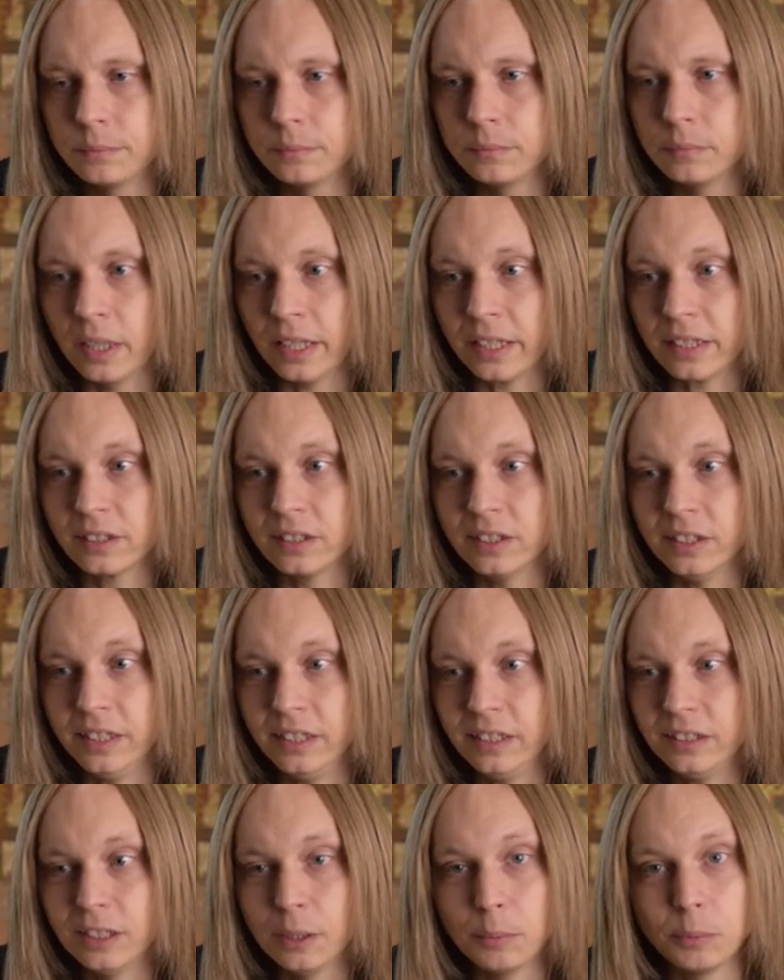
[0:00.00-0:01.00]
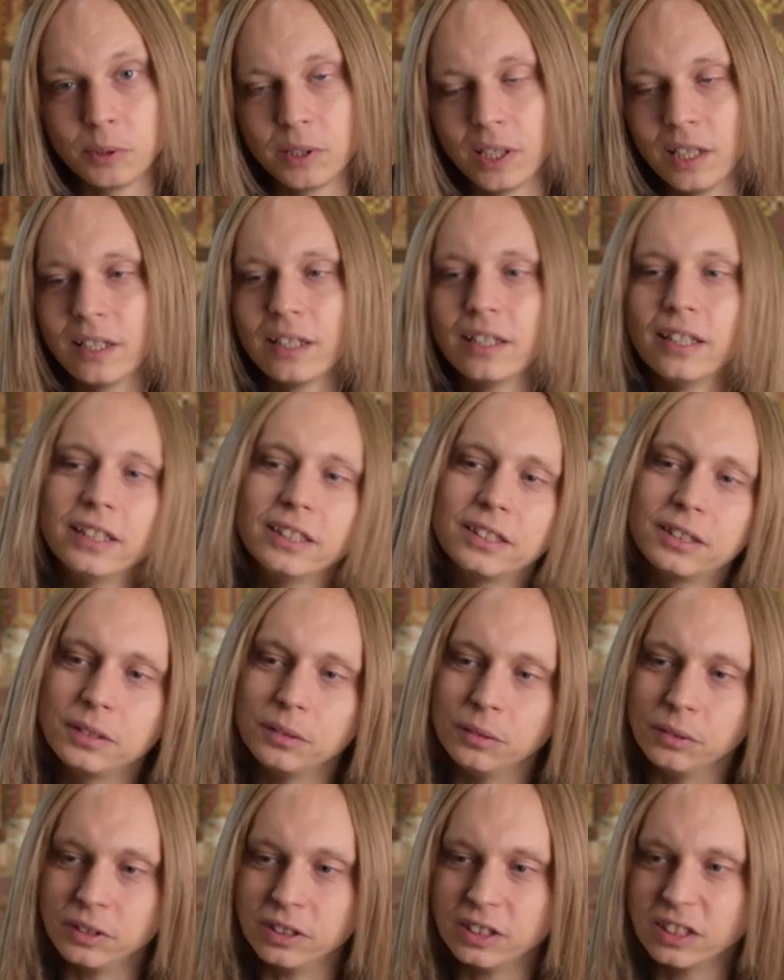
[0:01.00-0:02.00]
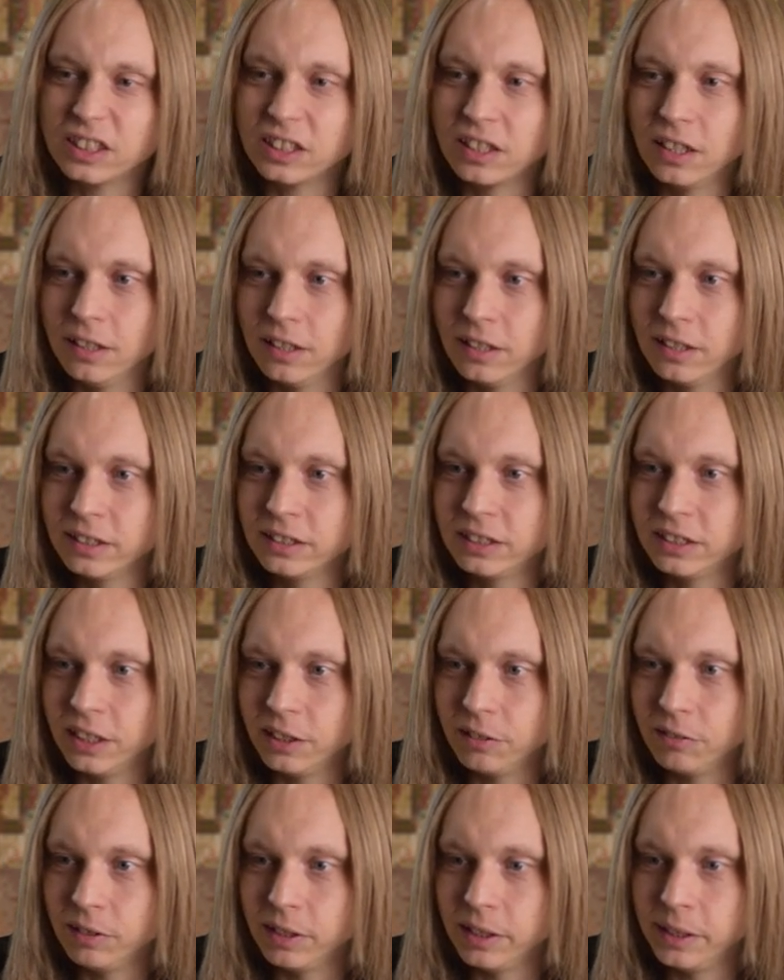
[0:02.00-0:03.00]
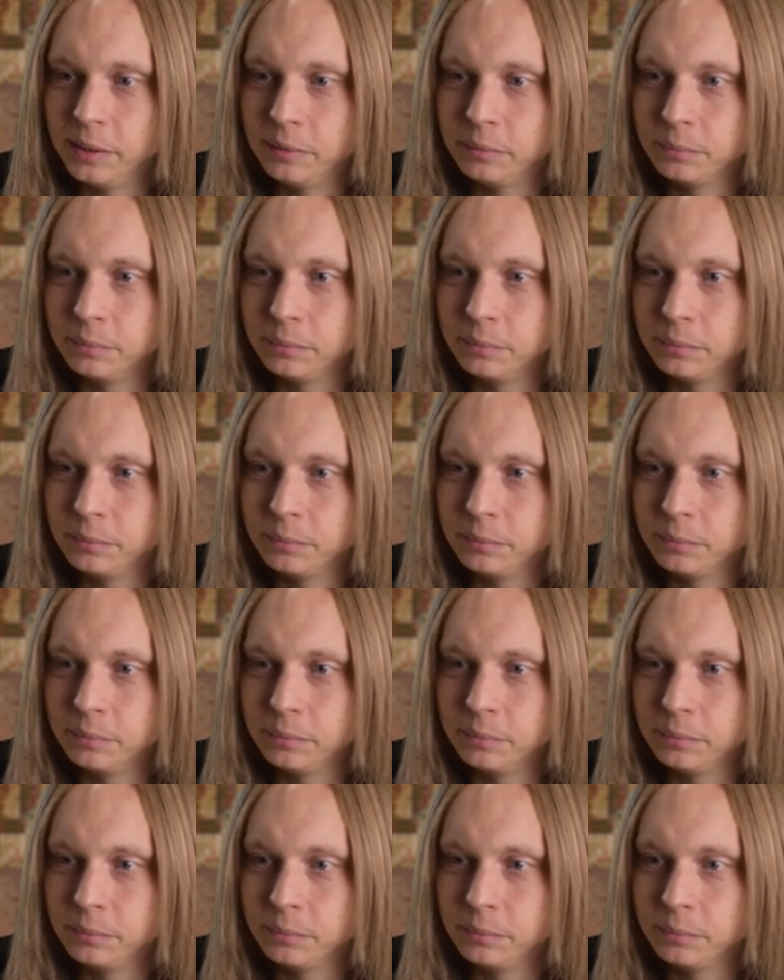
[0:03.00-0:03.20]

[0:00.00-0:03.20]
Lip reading: like the double colourless, or just the colourless generally.